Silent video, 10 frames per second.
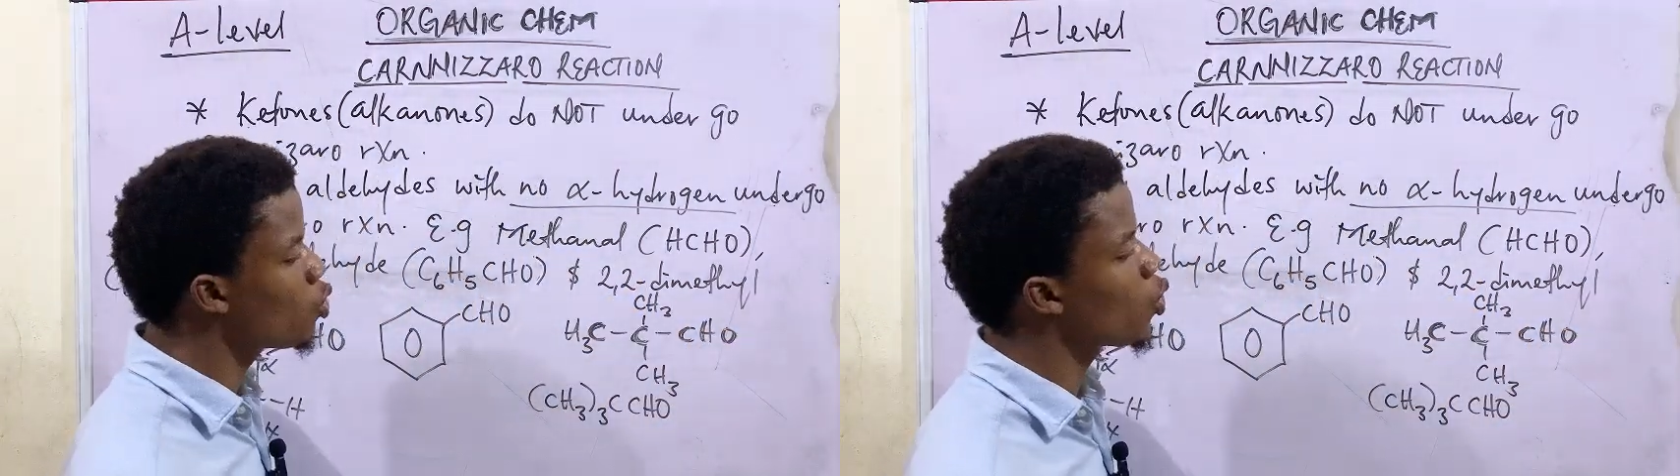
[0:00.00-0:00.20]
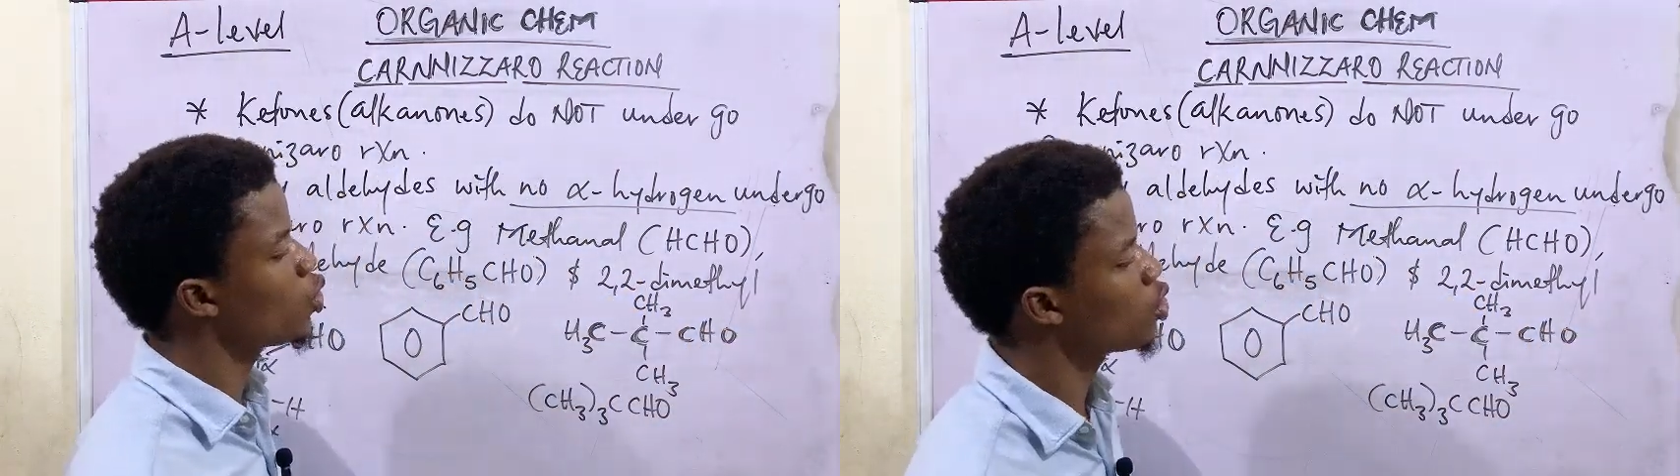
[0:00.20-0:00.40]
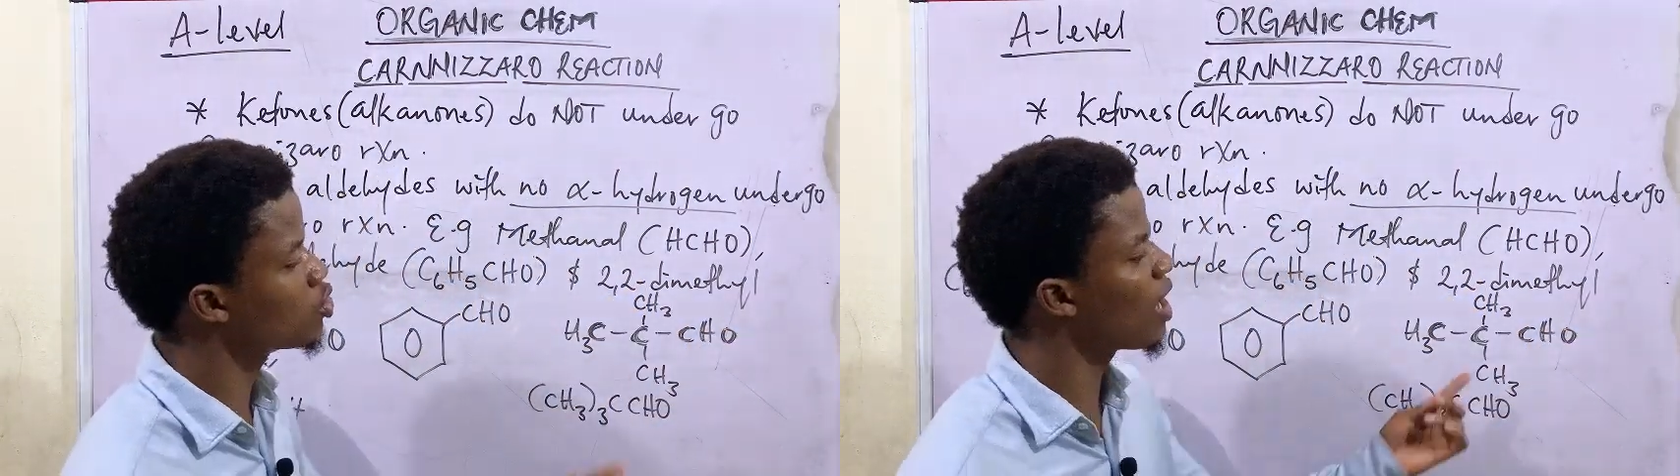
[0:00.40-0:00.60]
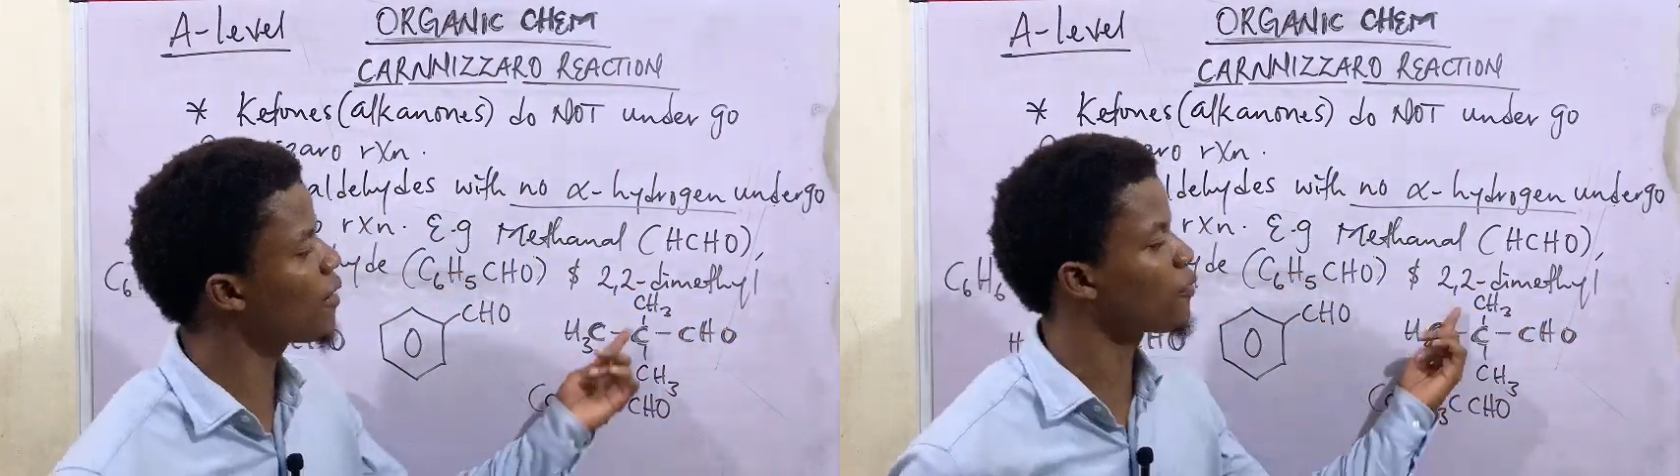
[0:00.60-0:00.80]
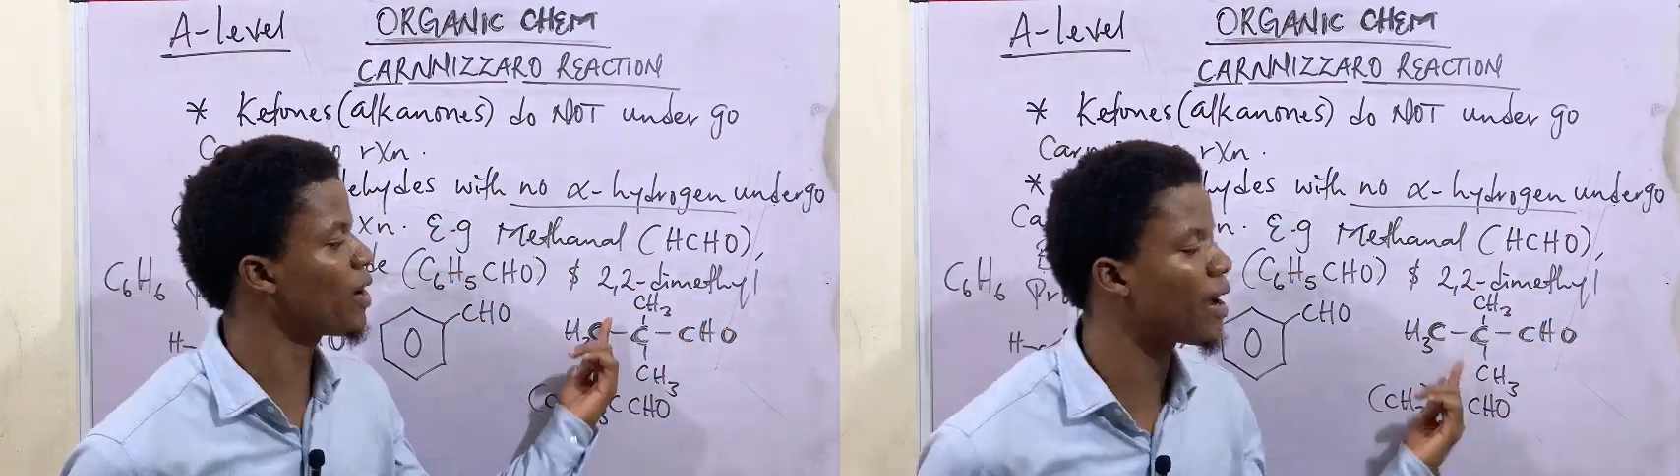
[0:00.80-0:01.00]
No, he does not
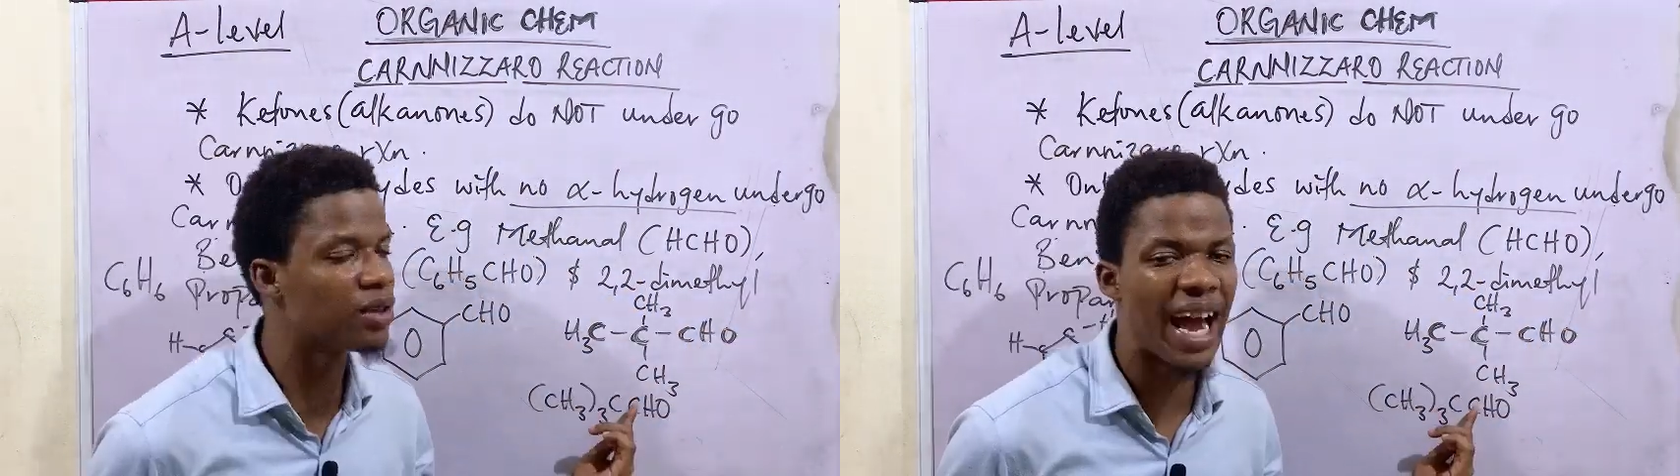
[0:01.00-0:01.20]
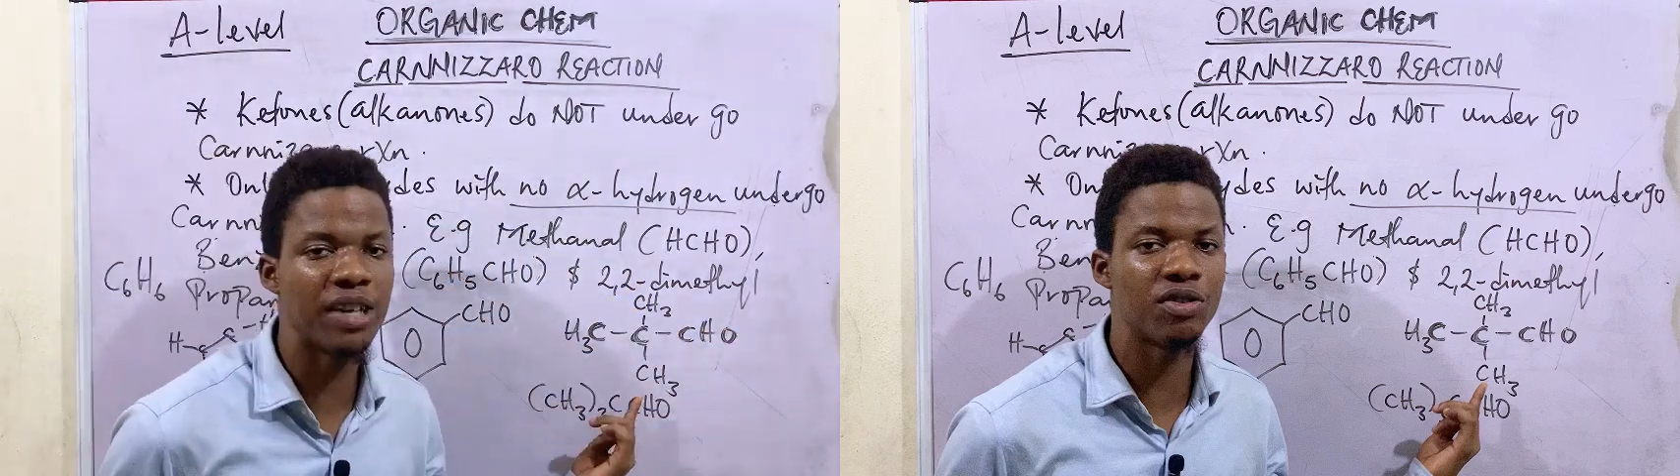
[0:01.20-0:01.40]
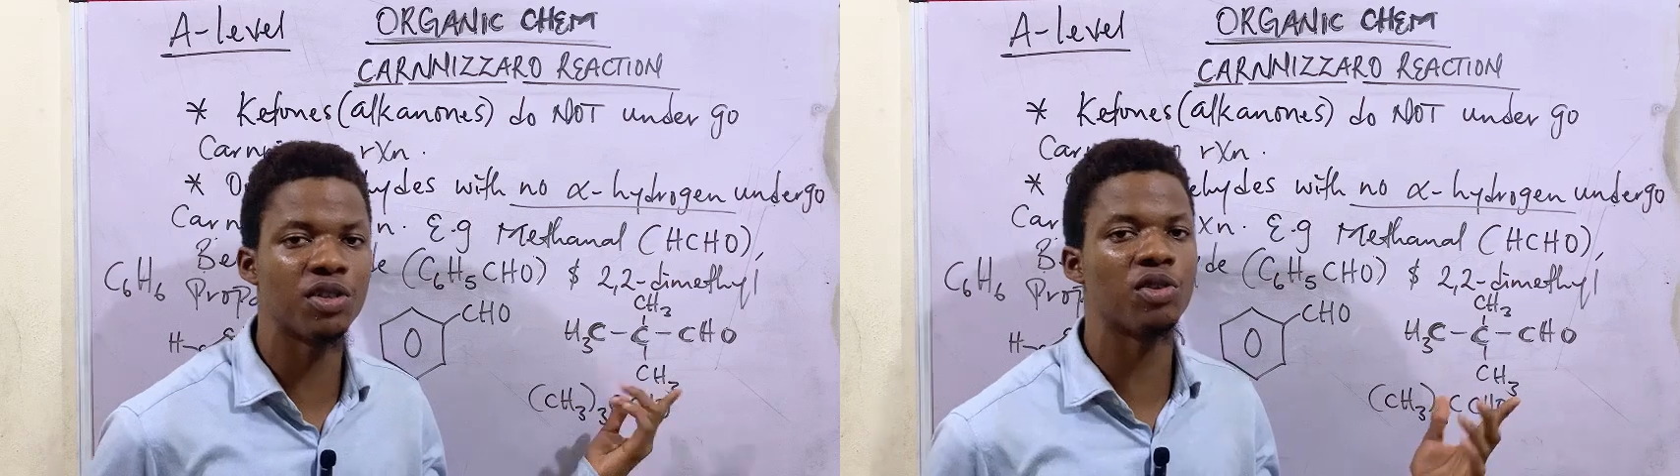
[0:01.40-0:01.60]
have free hydrogen.